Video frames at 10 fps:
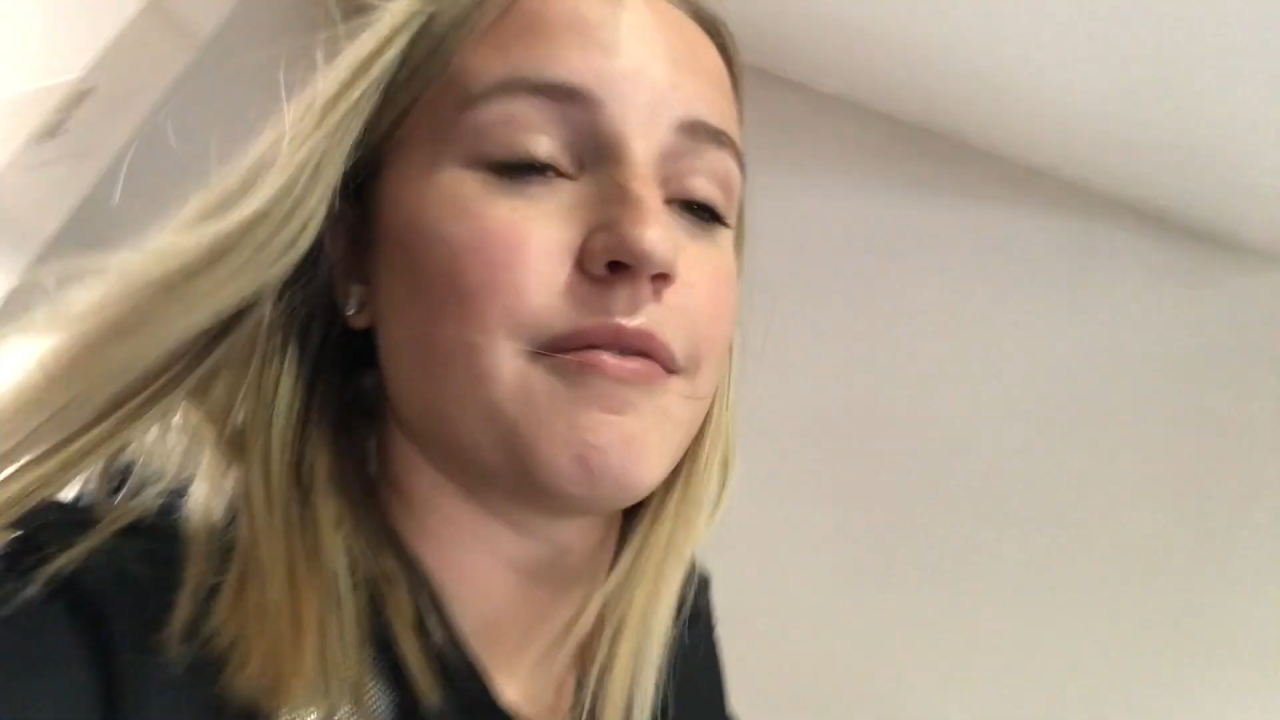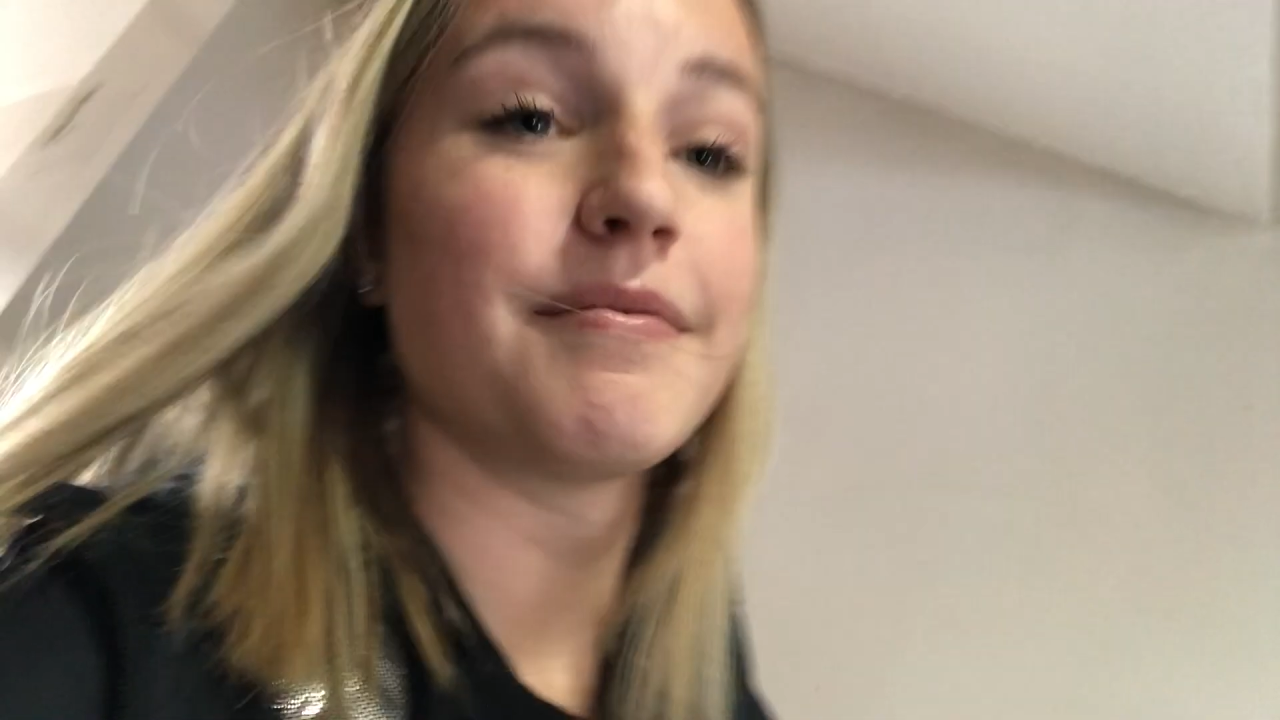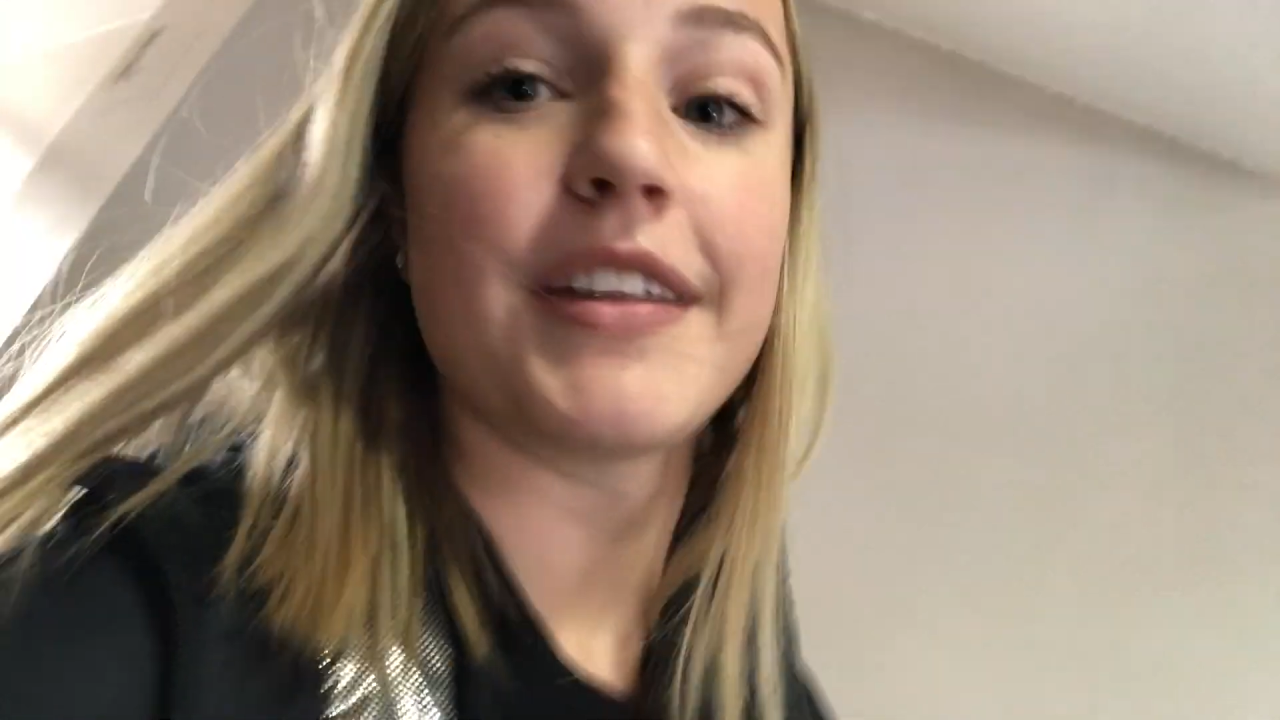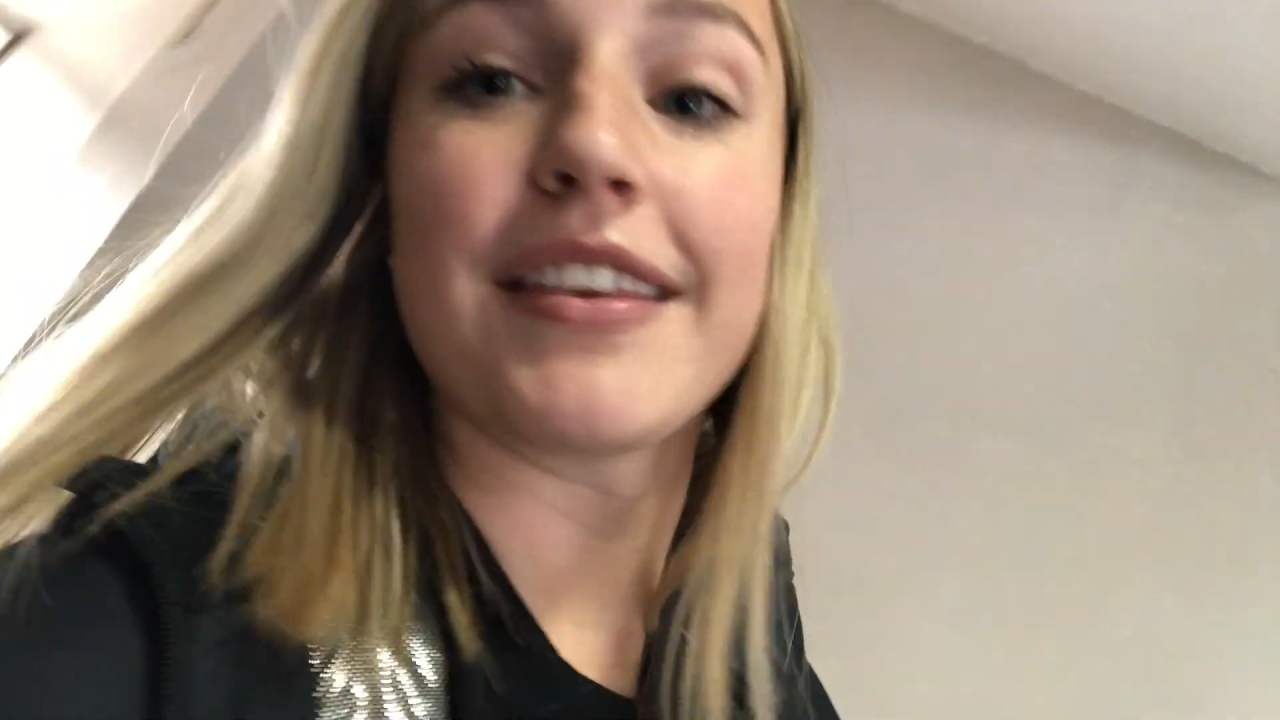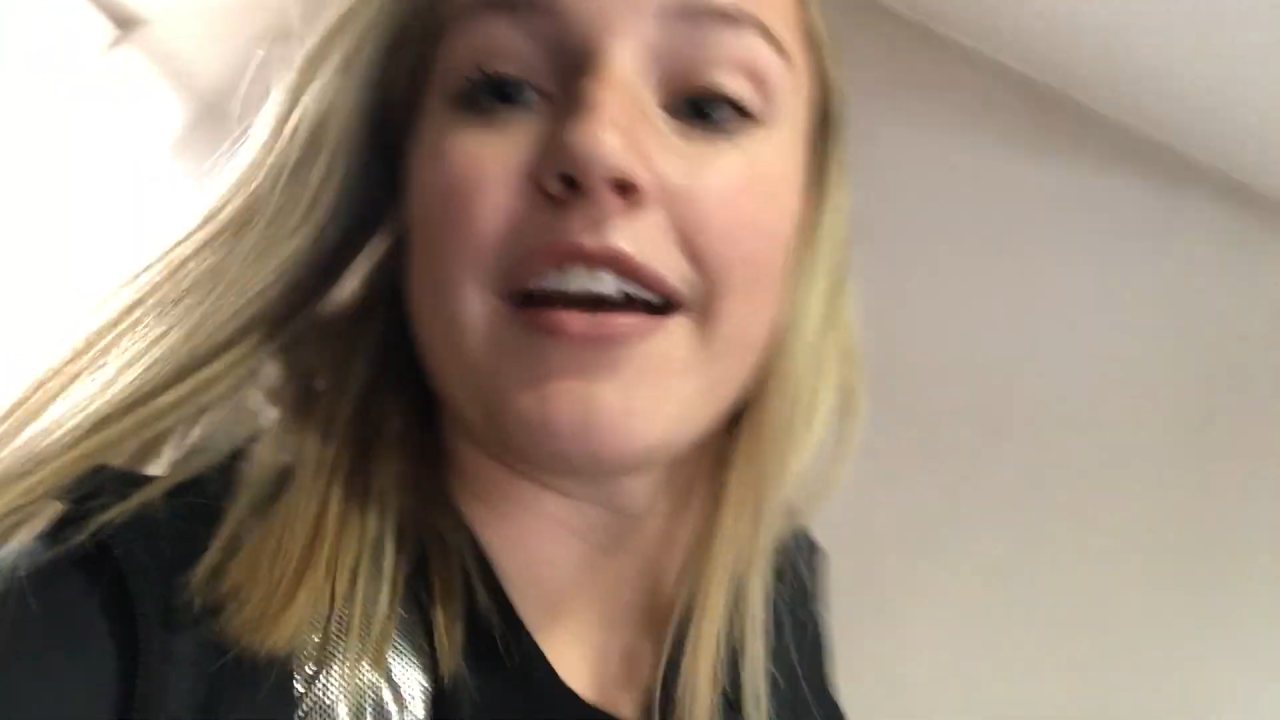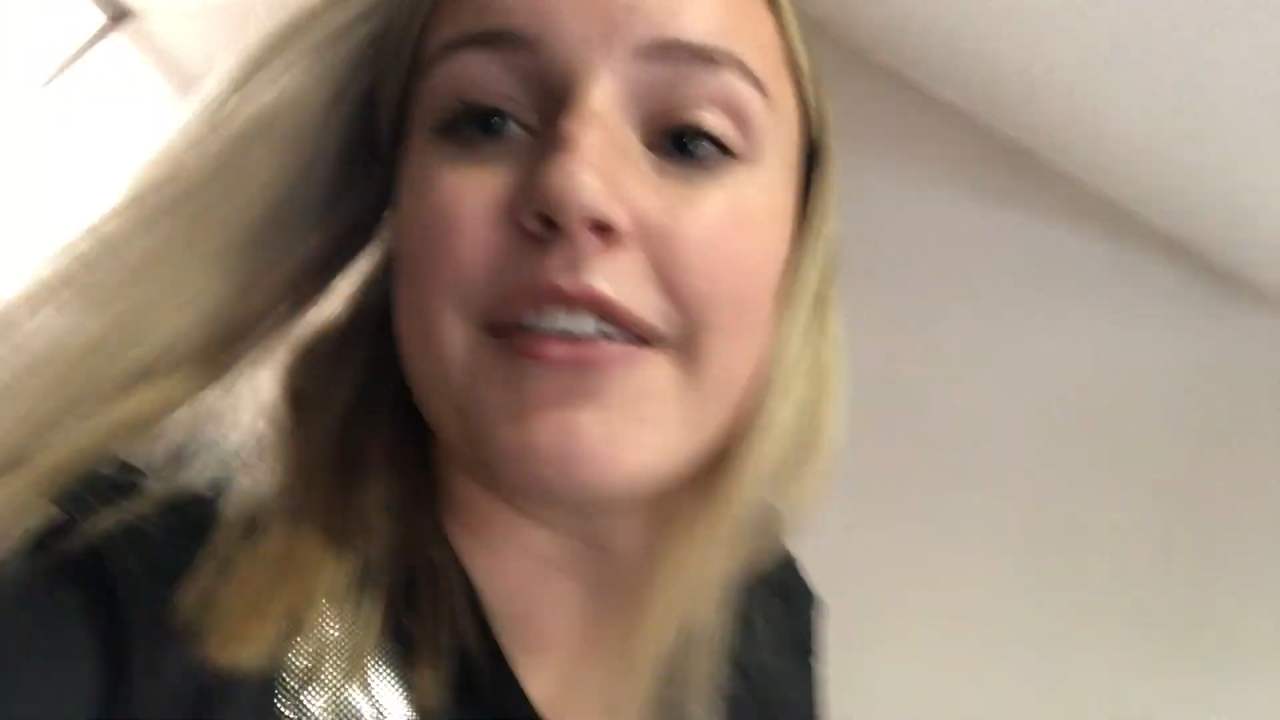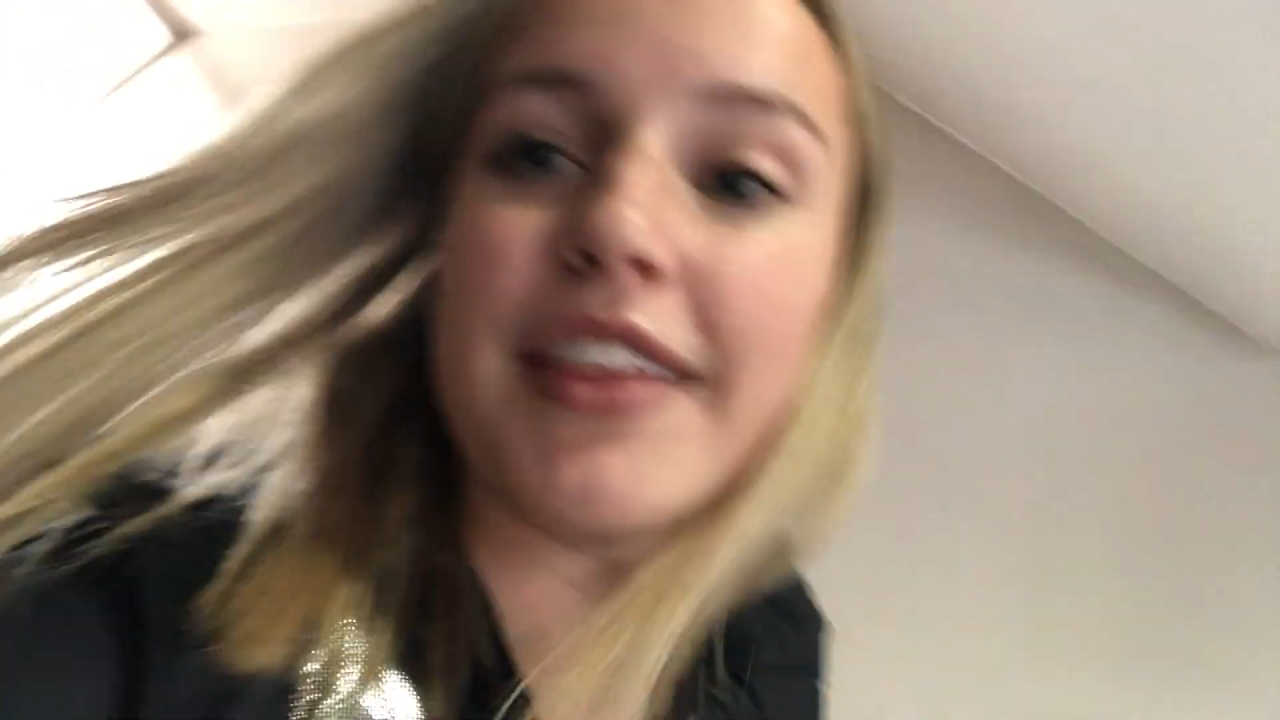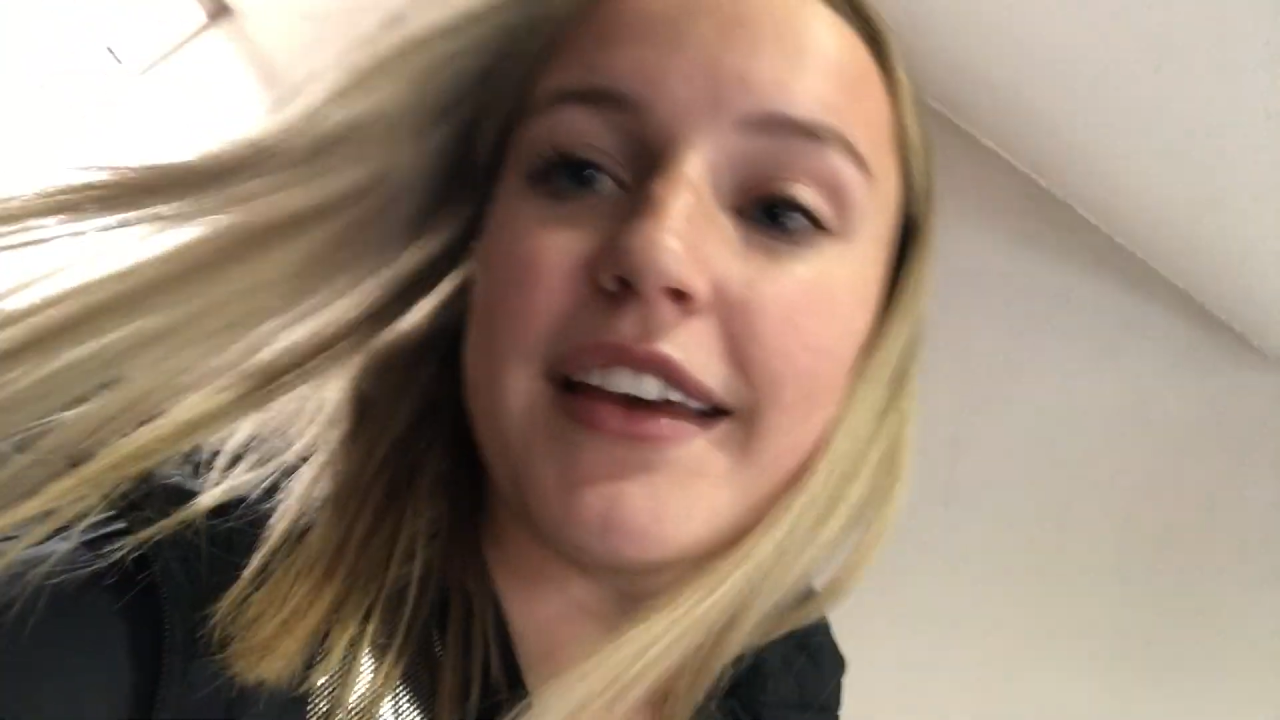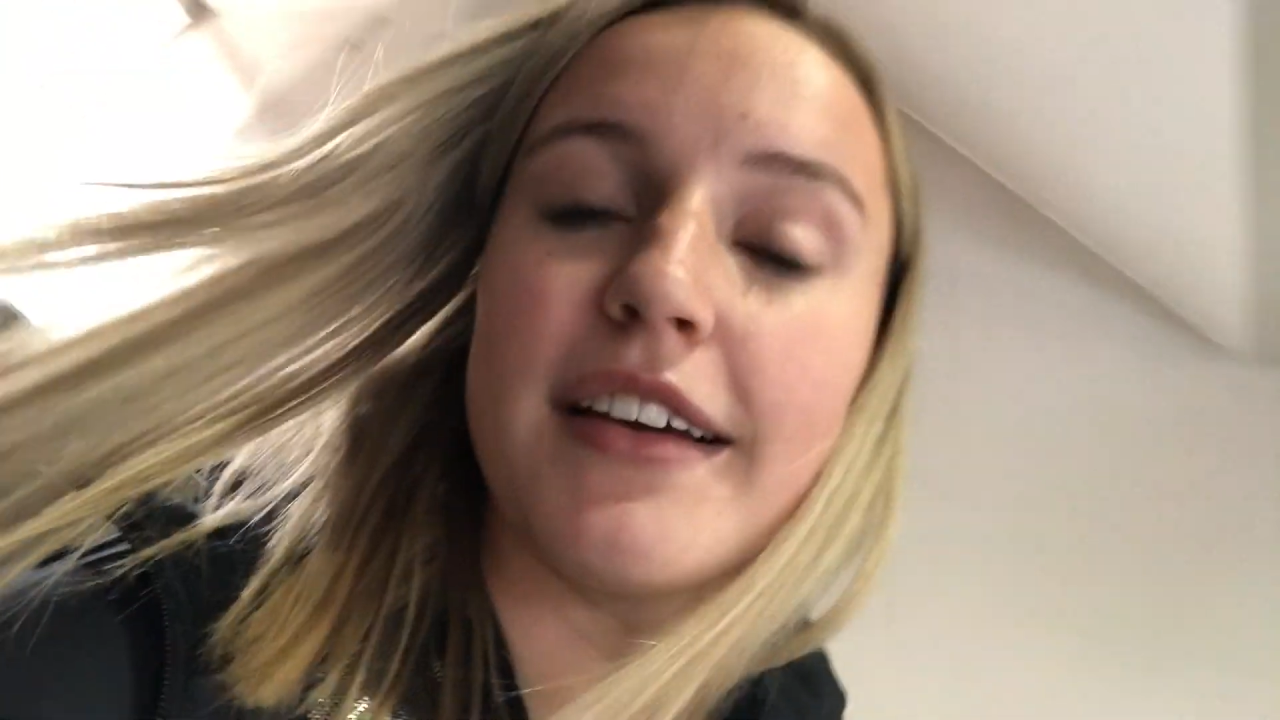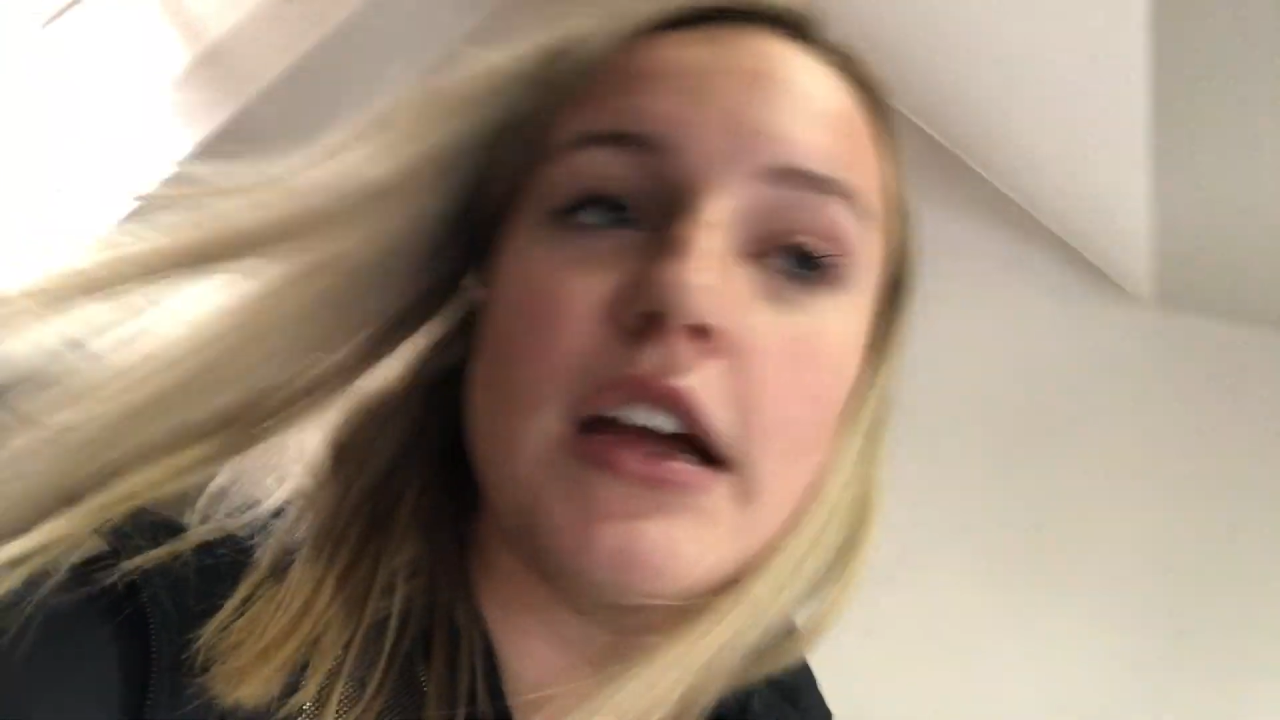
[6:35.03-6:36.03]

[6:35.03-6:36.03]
just everything.